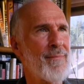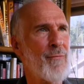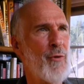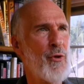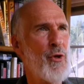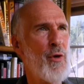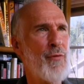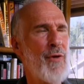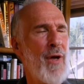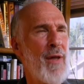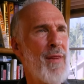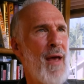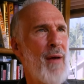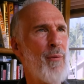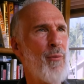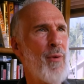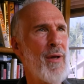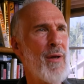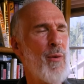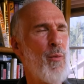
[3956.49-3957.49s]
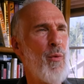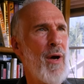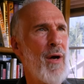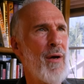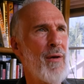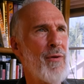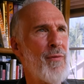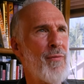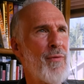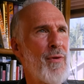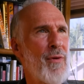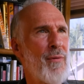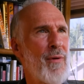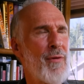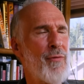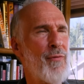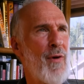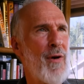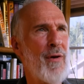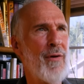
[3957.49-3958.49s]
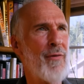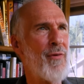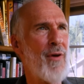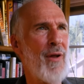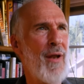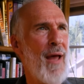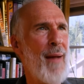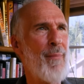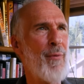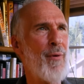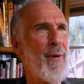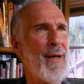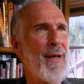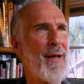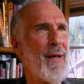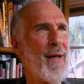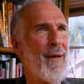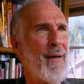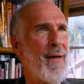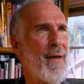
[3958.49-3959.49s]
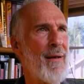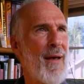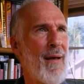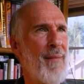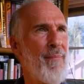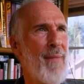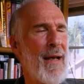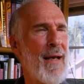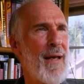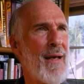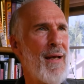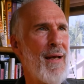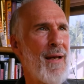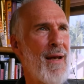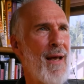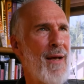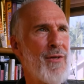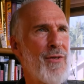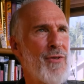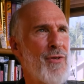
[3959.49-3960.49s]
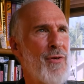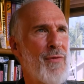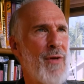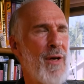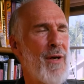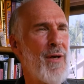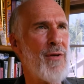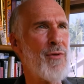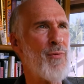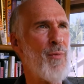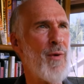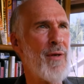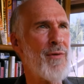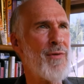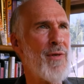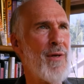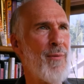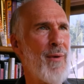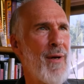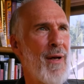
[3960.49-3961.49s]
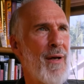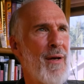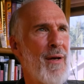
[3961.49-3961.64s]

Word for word: Well, you've done that really well. You've, you, as far as collaborating and, and making connections, you've done it as well as anyone I